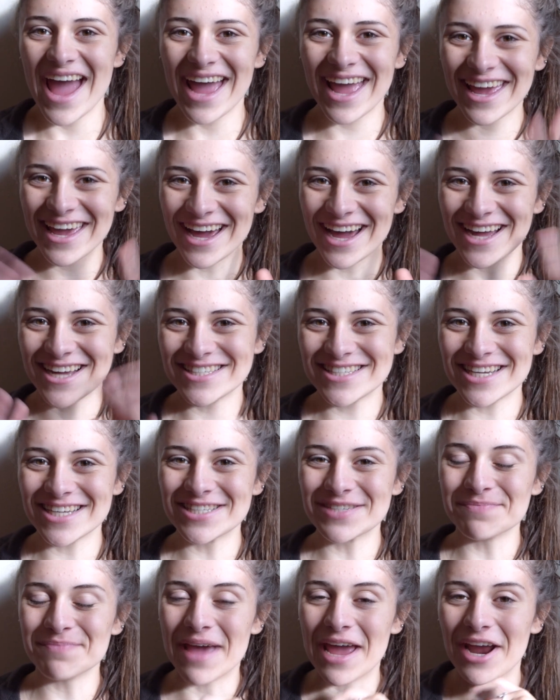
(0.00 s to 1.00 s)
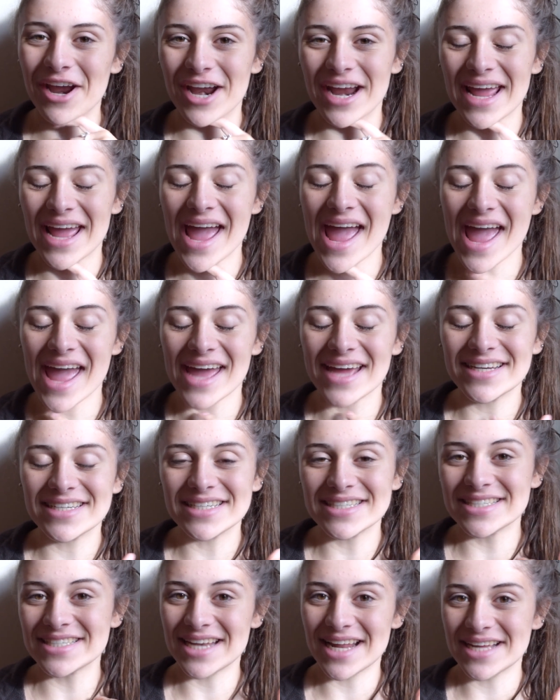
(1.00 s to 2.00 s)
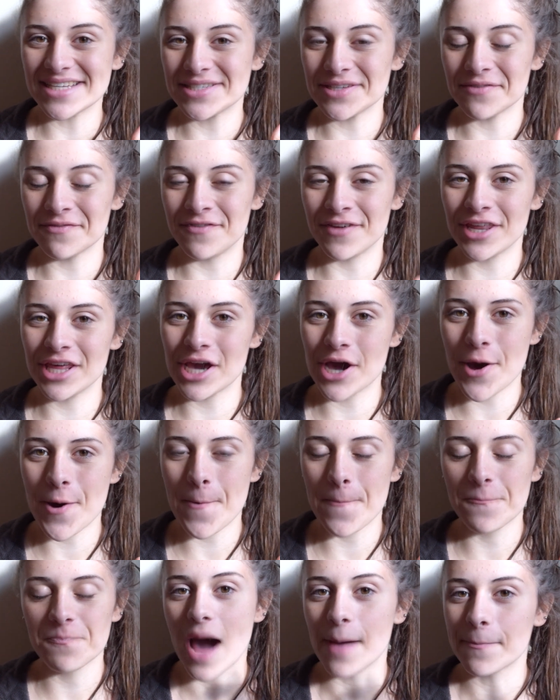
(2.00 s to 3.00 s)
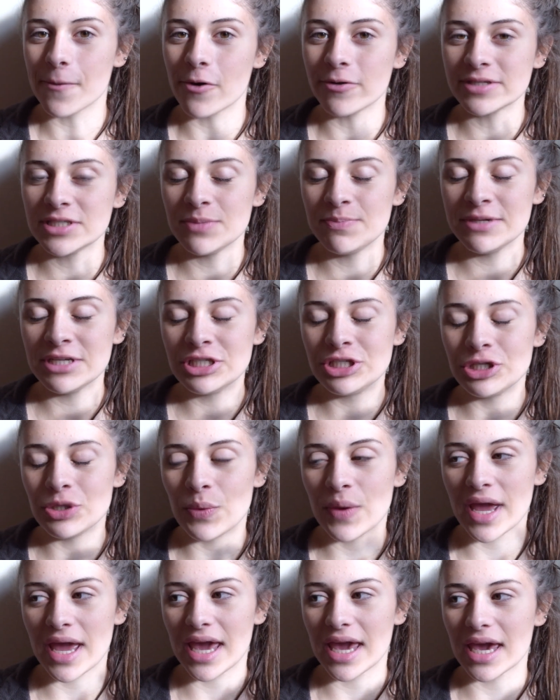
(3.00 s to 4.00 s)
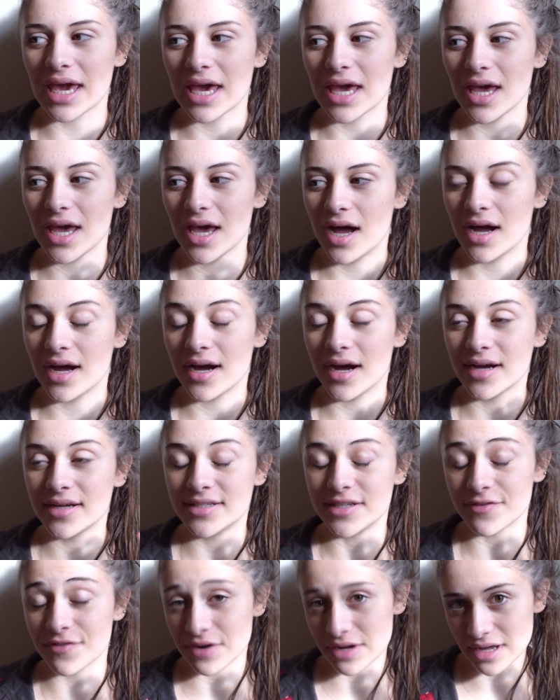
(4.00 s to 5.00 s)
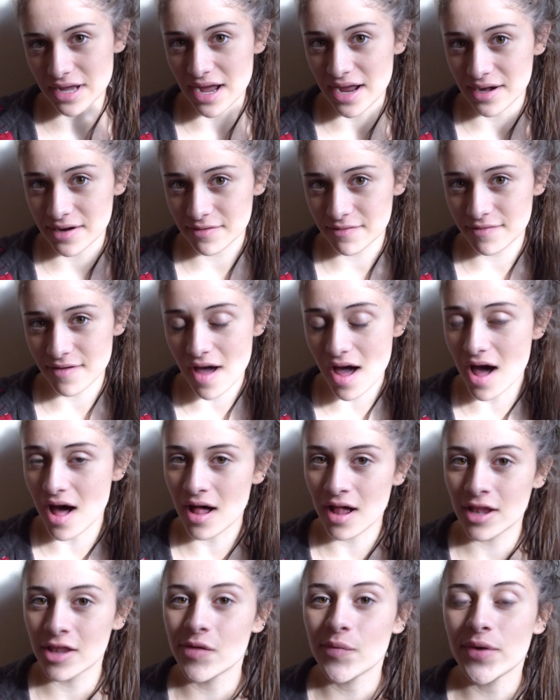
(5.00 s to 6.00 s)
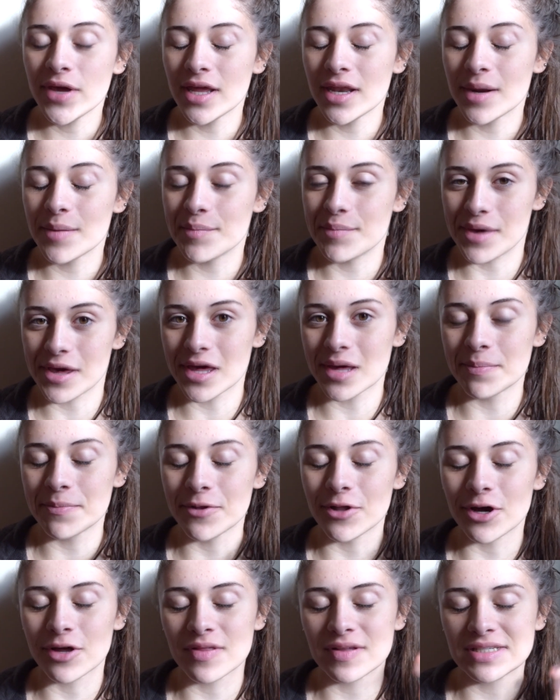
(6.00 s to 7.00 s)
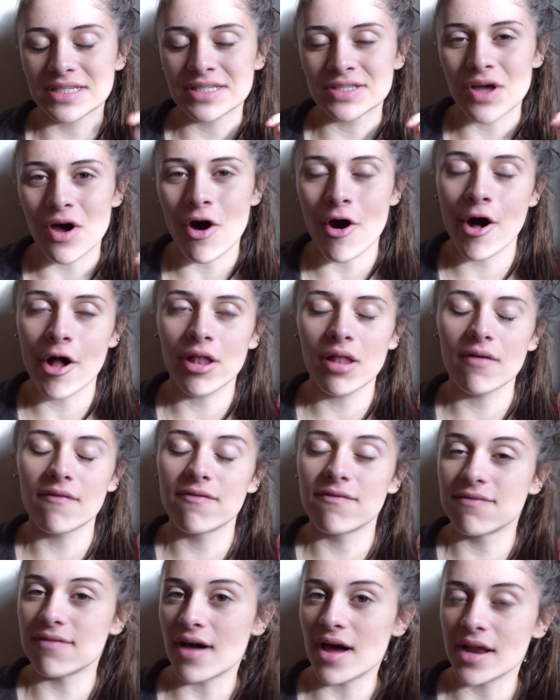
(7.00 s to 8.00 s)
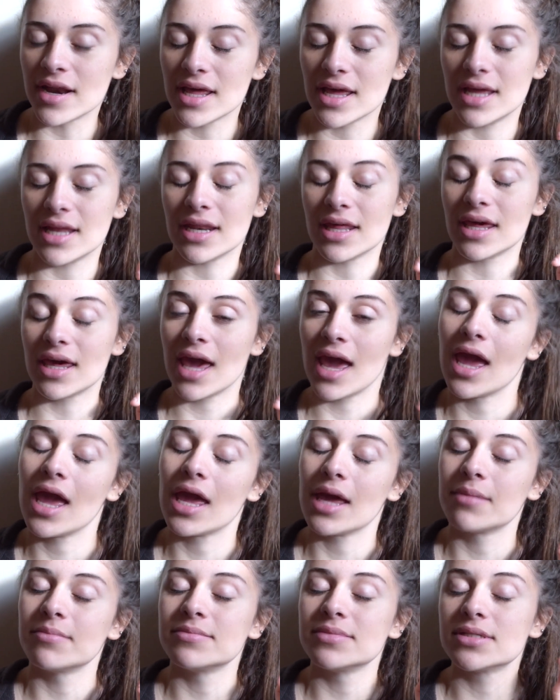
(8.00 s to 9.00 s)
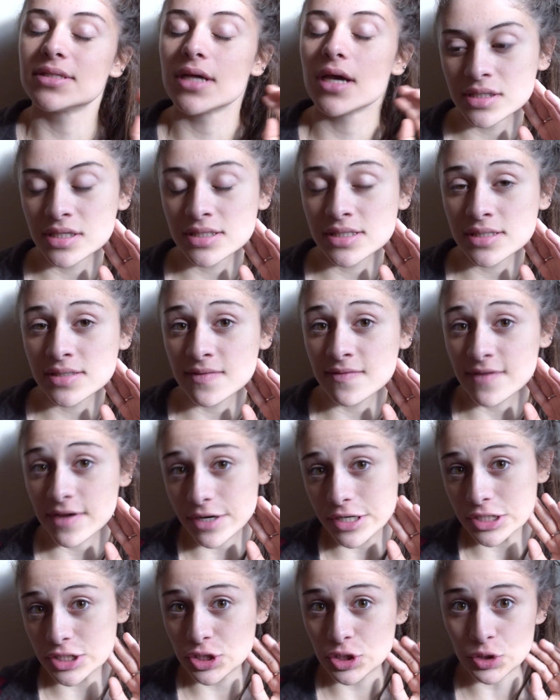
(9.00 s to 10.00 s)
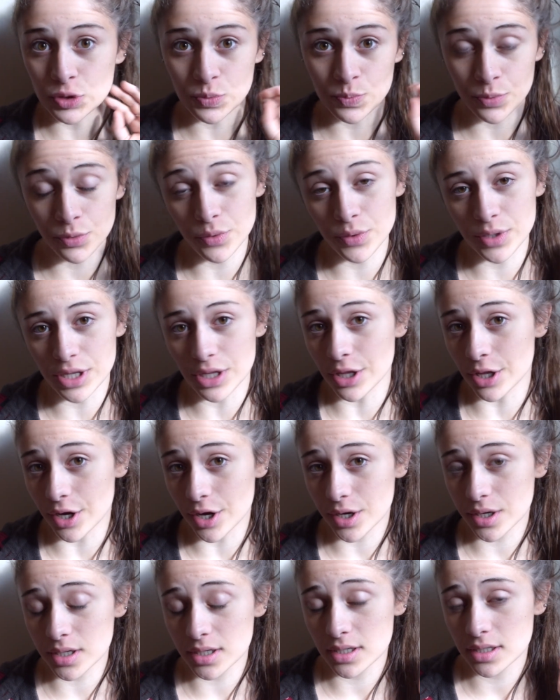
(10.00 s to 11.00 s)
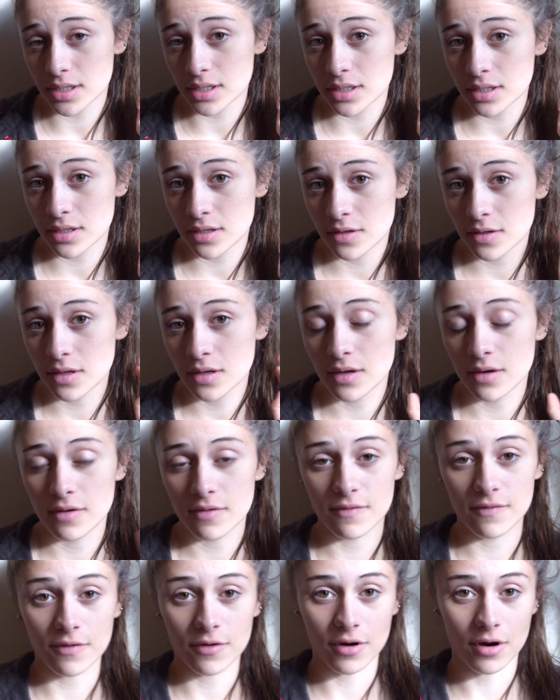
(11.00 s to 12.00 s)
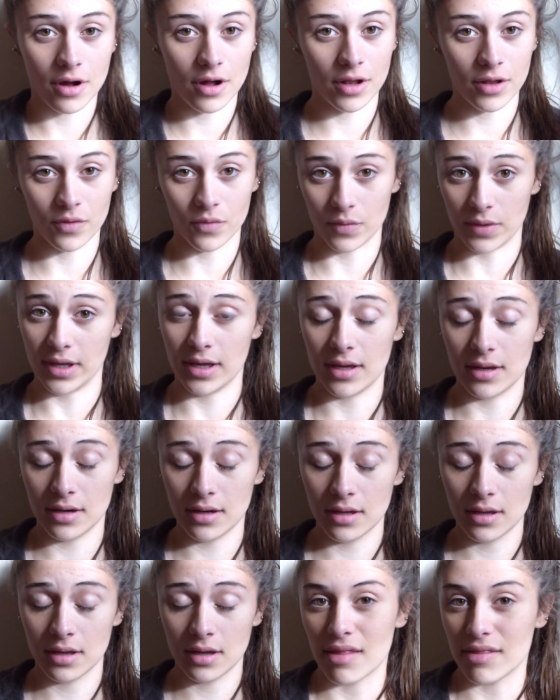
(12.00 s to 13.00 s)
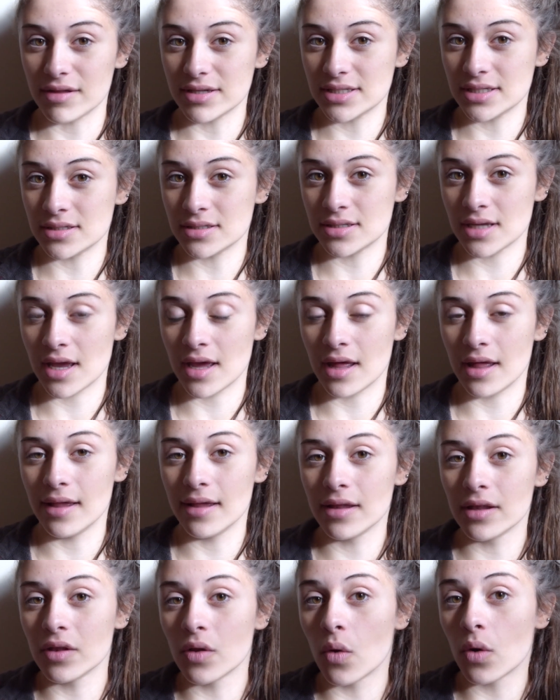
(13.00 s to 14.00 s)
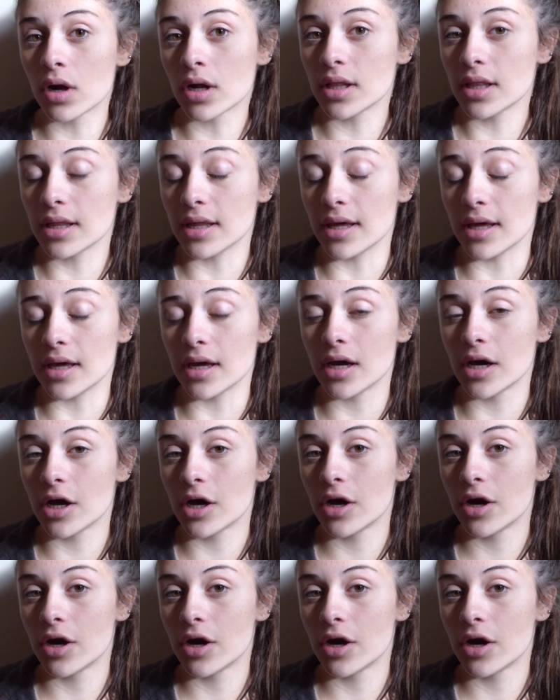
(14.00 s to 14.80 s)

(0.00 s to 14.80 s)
Hey guys, it's Mary, and in today's video, I'm going to be doing a different kind of Halloween makeup look. This is all fun and games. This is a very spooky look for Halloween, and this is a Laura Lee